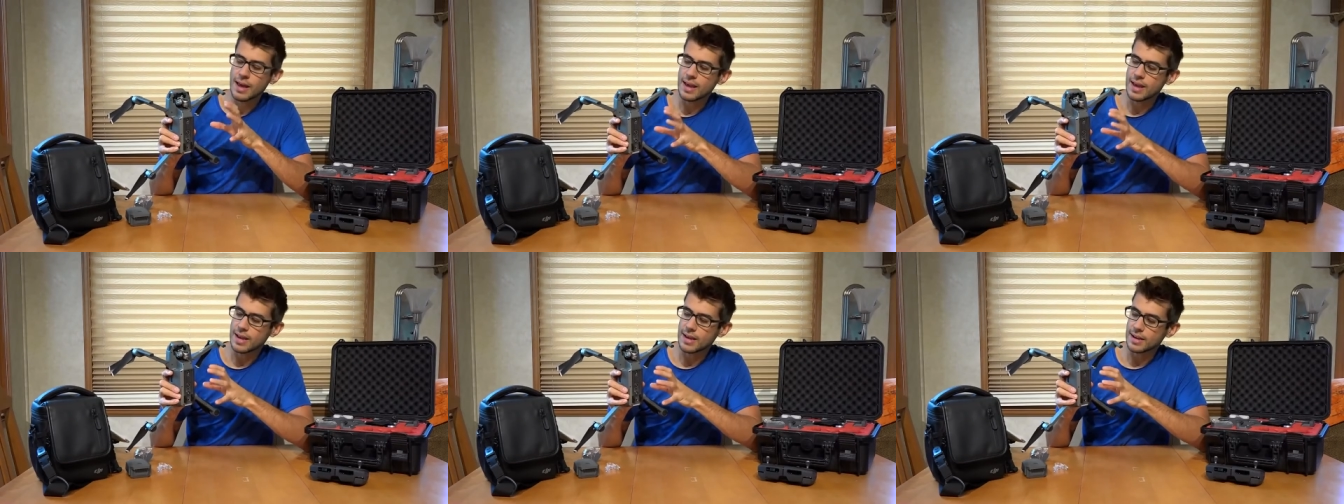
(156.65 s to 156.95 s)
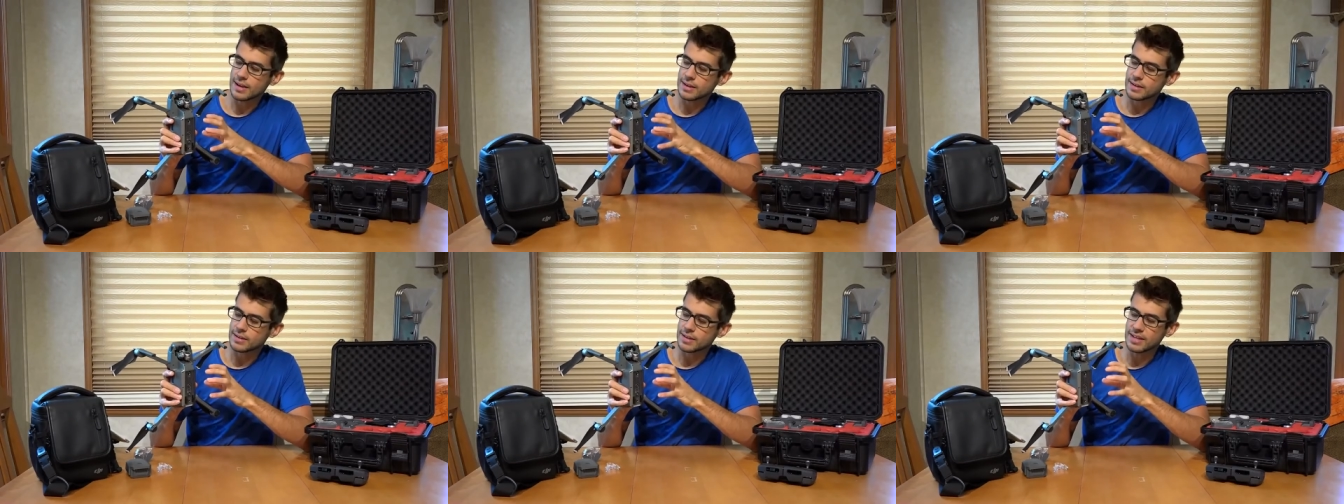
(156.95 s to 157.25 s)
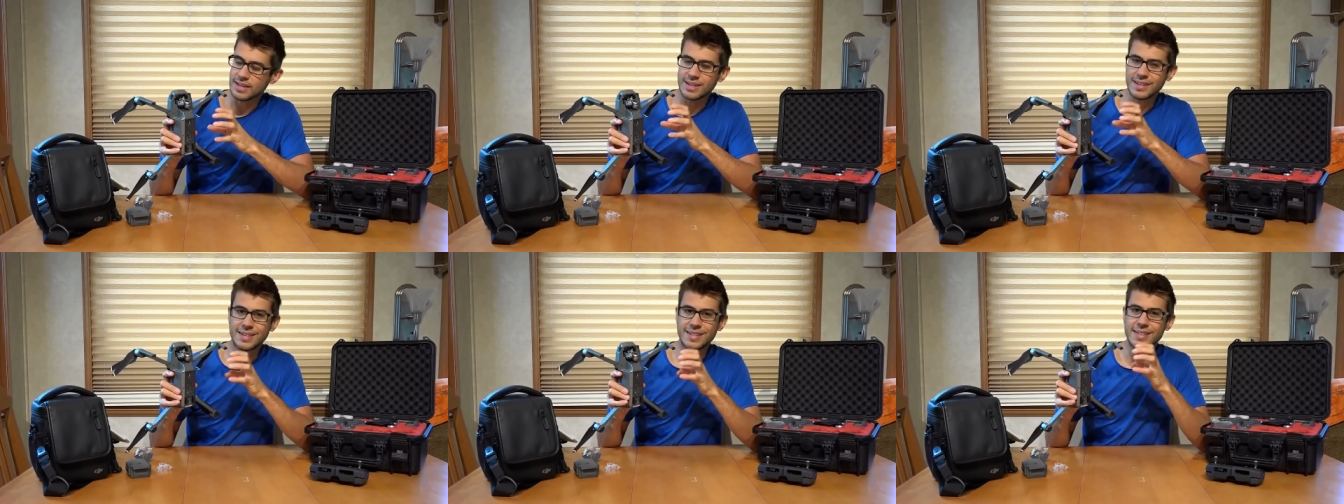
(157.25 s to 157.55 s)
and
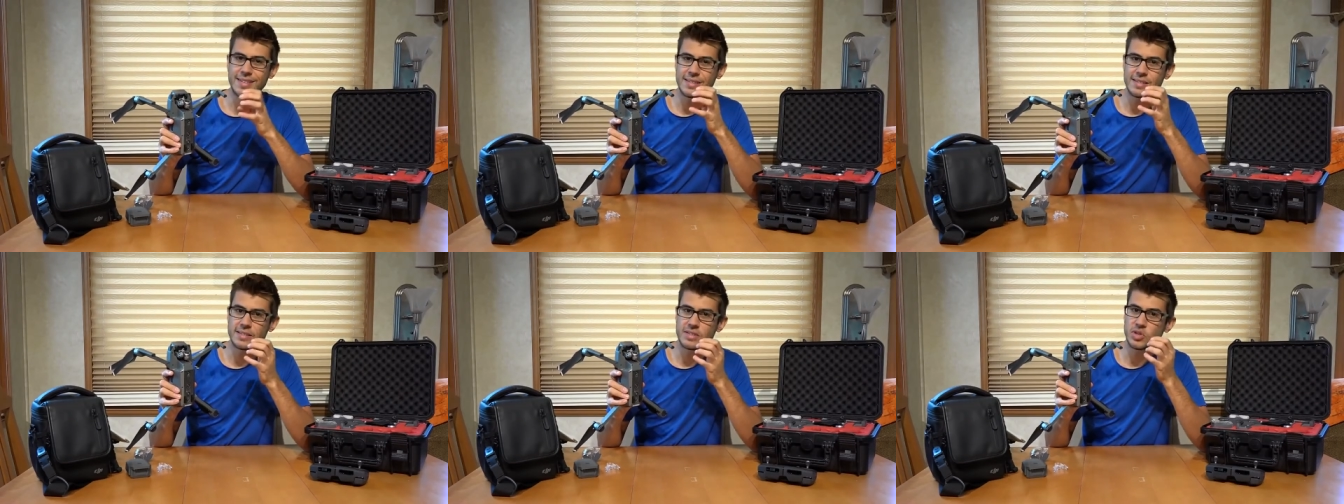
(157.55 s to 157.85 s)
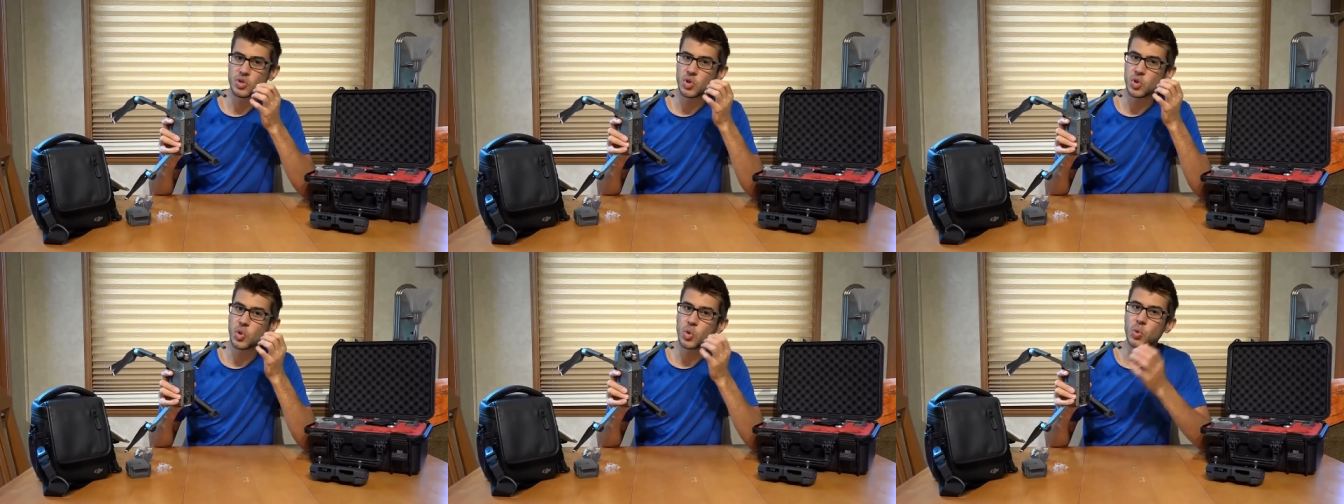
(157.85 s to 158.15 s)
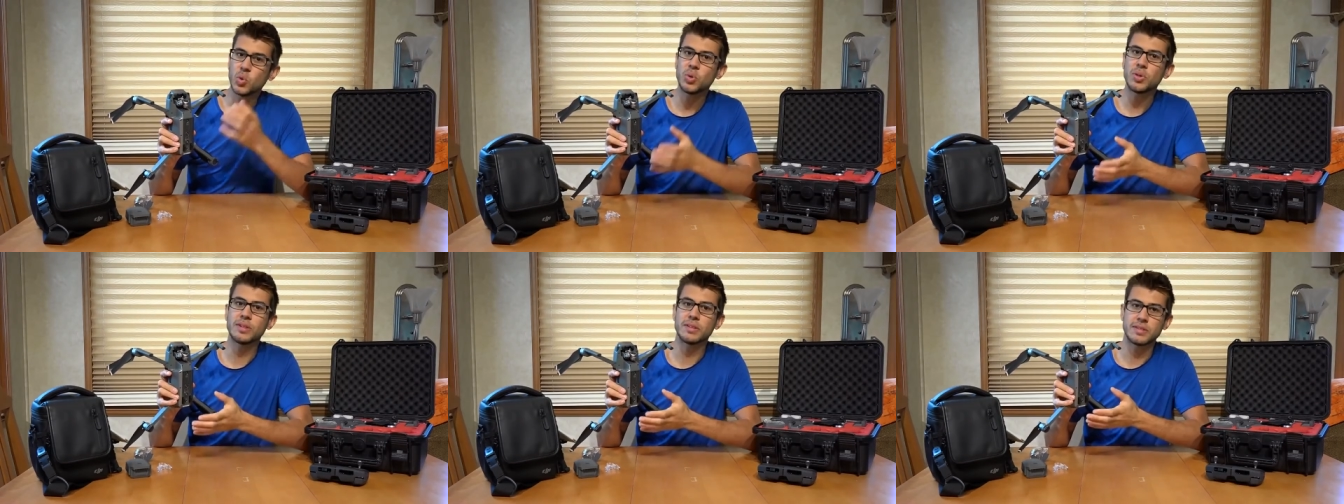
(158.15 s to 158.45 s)
it needs to
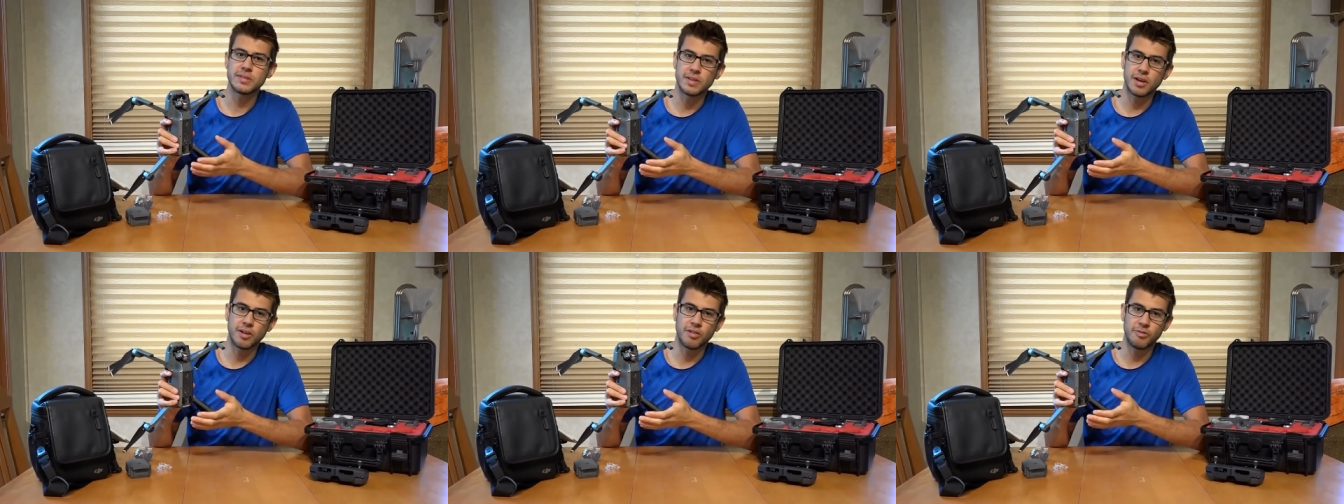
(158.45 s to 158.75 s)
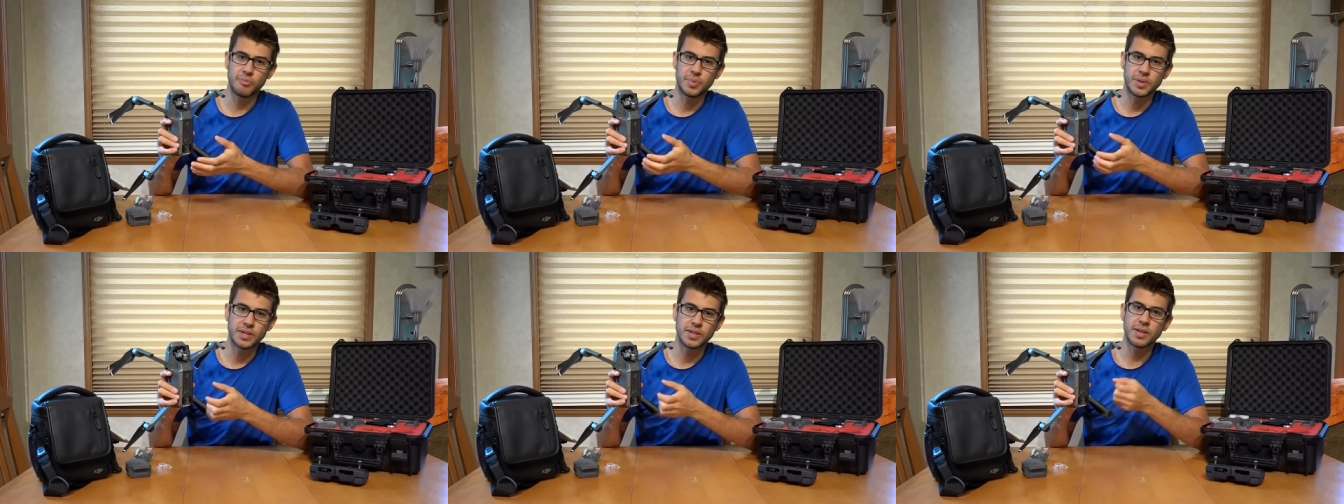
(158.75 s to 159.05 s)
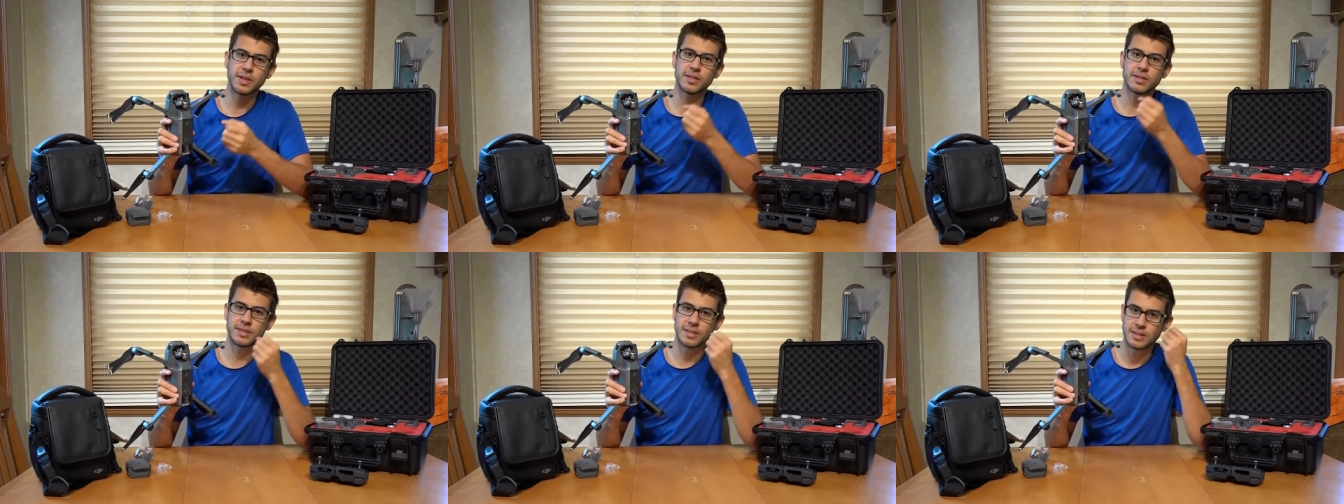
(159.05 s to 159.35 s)
cool itself
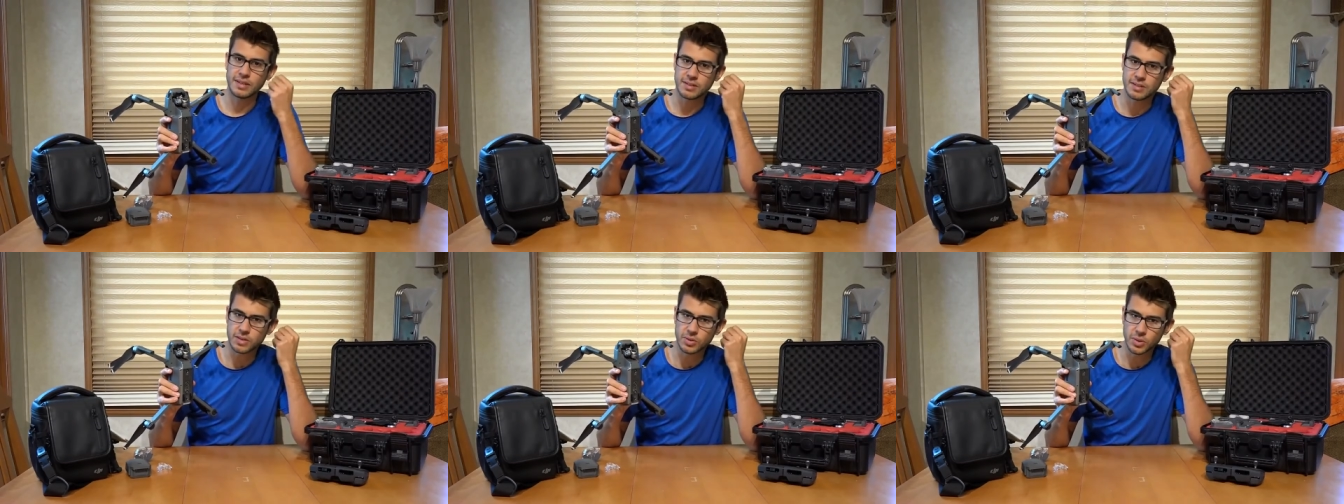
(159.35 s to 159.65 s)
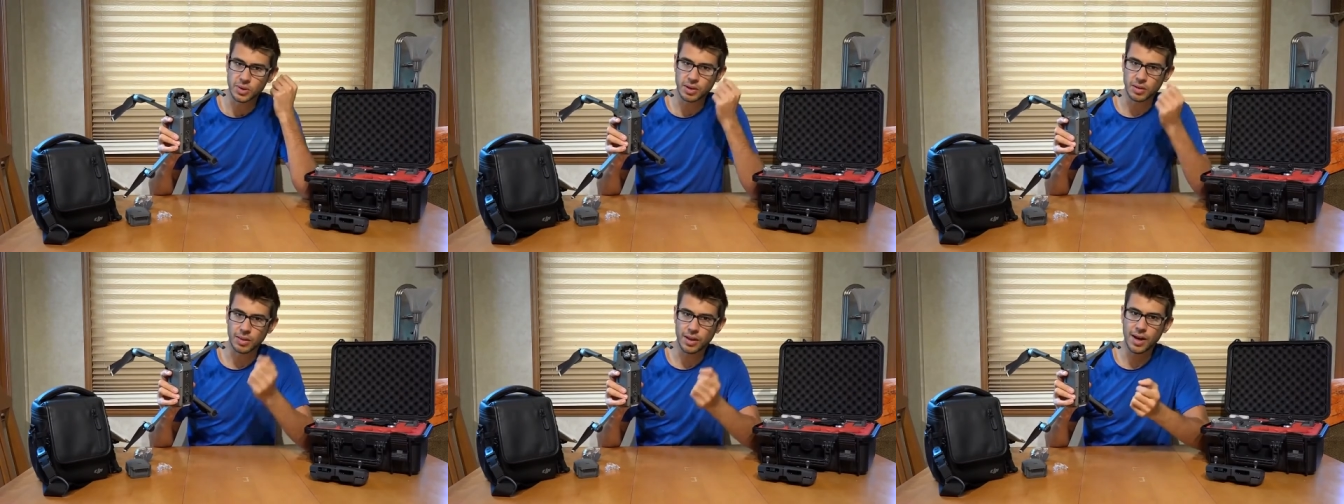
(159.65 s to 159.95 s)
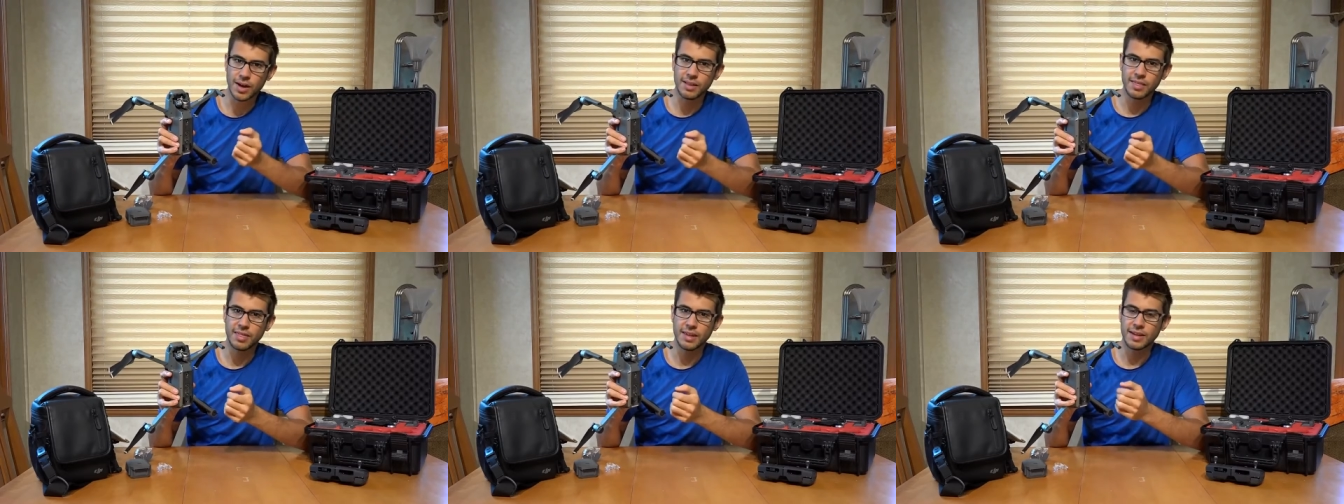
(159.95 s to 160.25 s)
because it's doing a
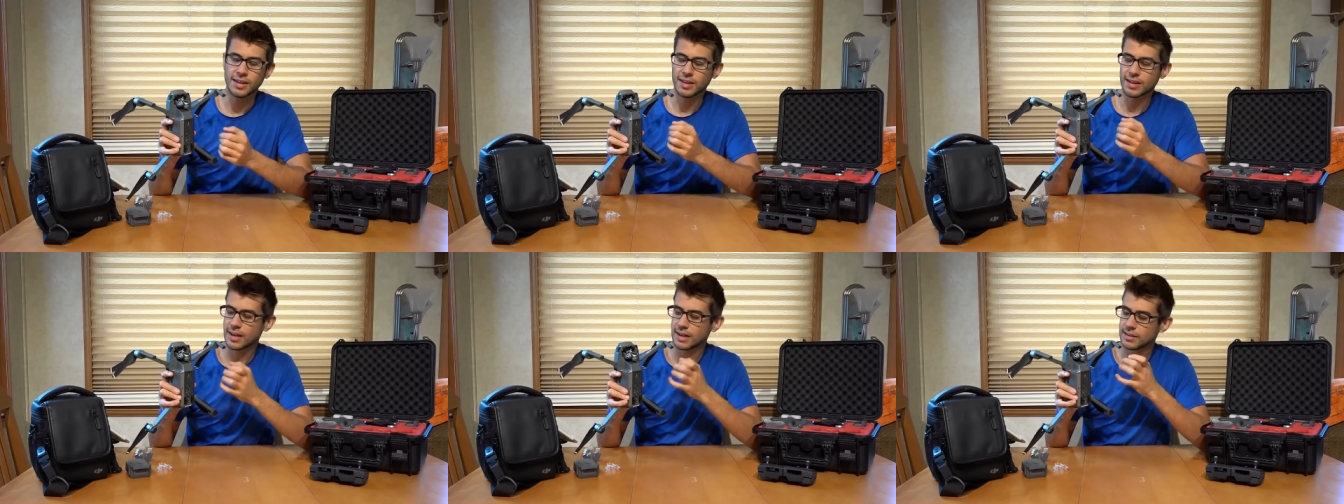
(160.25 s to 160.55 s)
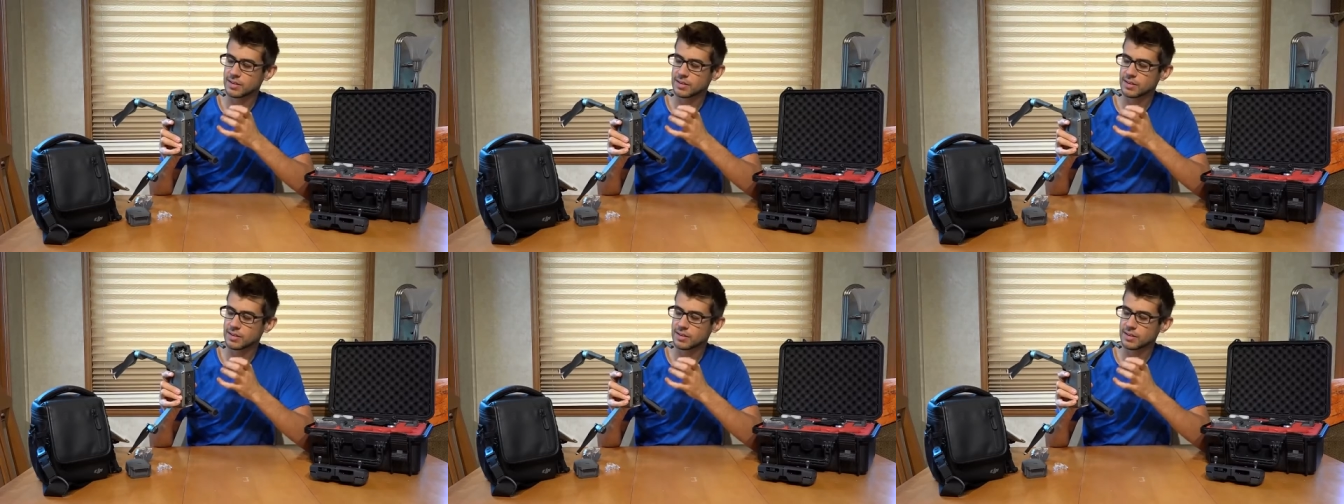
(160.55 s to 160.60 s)
lot of thinking,